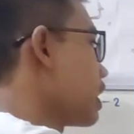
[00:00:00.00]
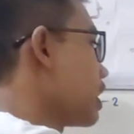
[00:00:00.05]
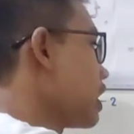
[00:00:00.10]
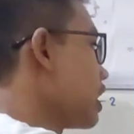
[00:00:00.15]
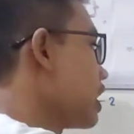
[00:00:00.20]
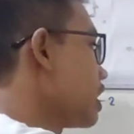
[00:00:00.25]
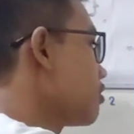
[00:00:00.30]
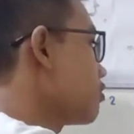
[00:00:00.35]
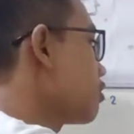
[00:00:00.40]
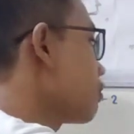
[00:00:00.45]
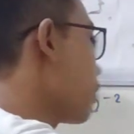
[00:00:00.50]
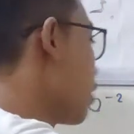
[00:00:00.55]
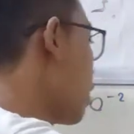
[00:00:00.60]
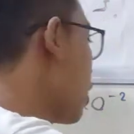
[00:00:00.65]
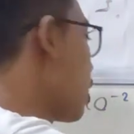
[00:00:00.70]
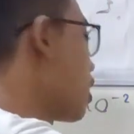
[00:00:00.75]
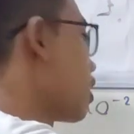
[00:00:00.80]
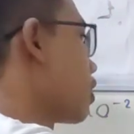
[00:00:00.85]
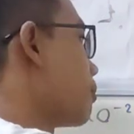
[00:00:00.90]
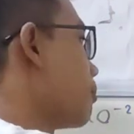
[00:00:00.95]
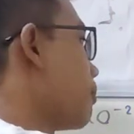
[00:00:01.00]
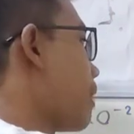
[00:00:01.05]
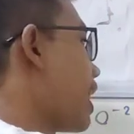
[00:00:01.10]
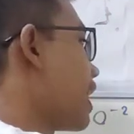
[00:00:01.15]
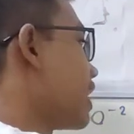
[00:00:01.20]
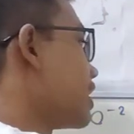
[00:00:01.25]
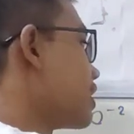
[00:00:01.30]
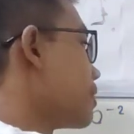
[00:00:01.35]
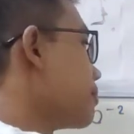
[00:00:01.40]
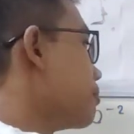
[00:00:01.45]
a to the power of
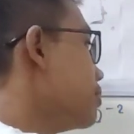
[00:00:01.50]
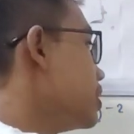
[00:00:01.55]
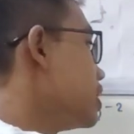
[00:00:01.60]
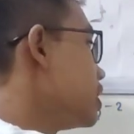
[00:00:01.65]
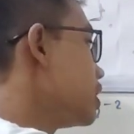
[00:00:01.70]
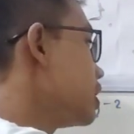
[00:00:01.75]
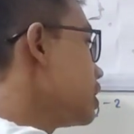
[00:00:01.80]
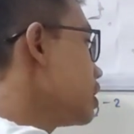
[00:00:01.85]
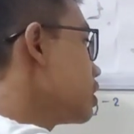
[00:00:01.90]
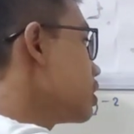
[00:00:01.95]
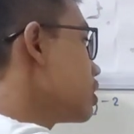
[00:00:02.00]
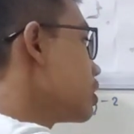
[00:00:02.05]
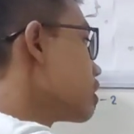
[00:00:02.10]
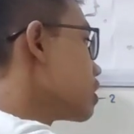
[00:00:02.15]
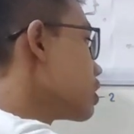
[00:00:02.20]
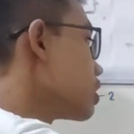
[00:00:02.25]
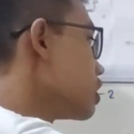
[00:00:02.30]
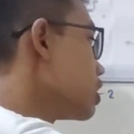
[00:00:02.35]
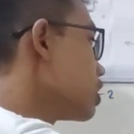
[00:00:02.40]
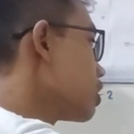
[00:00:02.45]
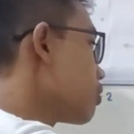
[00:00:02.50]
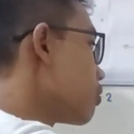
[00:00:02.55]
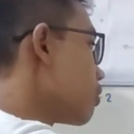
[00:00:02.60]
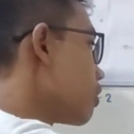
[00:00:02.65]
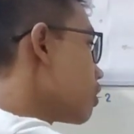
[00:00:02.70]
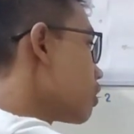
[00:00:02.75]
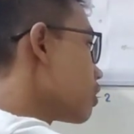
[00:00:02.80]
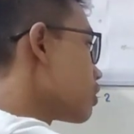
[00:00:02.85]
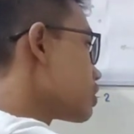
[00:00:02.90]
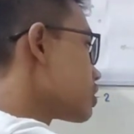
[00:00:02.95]
minus b
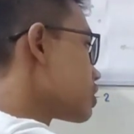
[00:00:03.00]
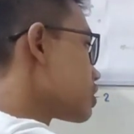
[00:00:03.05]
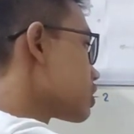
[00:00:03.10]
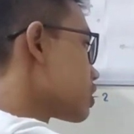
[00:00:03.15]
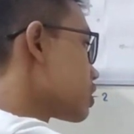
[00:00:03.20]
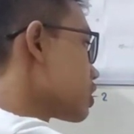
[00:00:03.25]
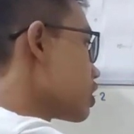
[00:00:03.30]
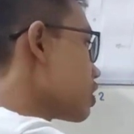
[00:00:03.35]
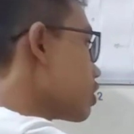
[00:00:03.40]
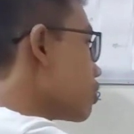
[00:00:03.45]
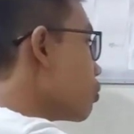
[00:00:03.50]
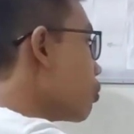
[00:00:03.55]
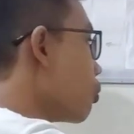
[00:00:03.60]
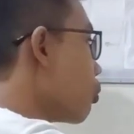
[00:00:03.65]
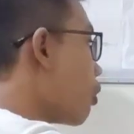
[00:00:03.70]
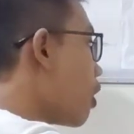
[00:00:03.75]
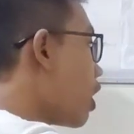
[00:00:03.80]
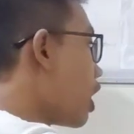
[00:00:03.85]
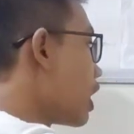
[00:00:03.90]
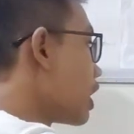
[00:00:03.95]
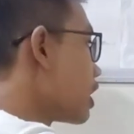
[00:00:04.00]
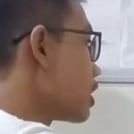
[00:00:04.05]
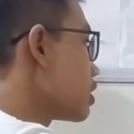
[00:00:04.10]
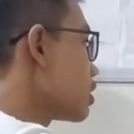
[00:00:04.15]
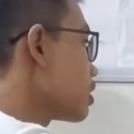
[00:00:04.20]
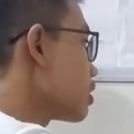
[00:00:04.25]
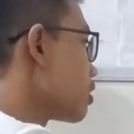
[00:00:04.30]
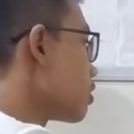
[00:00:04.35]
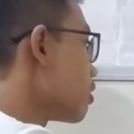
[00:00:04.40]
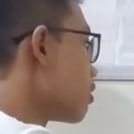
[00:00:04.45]
equals
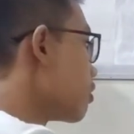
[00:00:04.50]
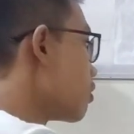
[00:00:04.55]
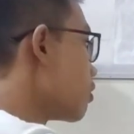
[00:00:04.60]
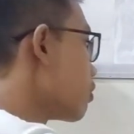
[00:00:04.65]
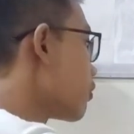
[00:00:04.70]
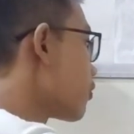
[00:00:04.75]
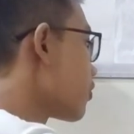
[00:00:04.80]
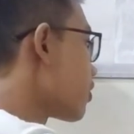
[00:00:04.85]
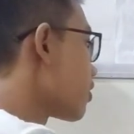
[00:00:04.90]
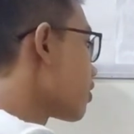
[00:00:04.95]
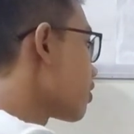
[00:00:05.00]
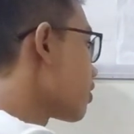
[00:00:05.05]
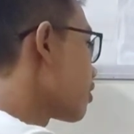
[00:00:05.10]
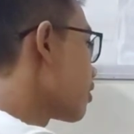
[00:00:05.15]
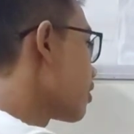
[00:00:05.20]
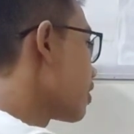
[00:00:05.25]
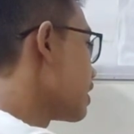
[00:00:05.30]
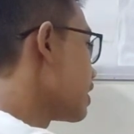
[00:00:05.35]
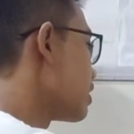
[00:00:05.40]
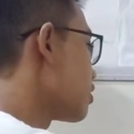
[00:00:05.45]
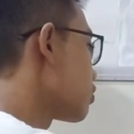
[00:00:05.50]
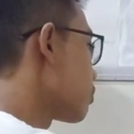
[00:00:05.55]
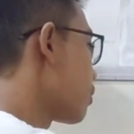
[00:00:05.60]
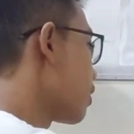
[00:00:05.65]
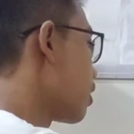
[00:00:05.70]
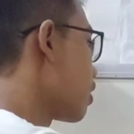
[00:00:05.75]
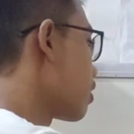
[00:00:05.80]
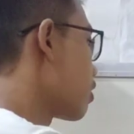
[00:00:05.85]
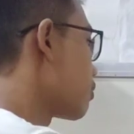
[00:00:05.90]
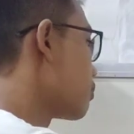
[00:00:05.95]
1 over a to the
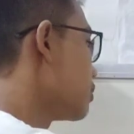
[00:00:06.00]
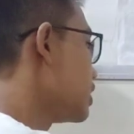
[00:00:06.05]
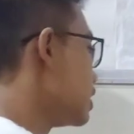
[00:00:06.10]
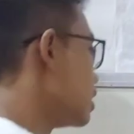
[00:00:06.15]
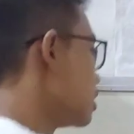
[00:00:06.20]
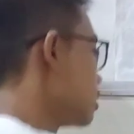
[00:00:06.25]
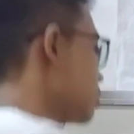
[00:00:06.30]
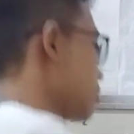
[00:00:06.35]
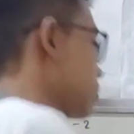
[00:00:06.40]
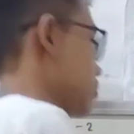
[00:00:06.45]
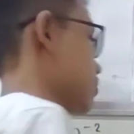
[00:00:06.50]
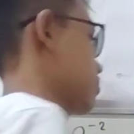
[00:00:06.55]
power of b.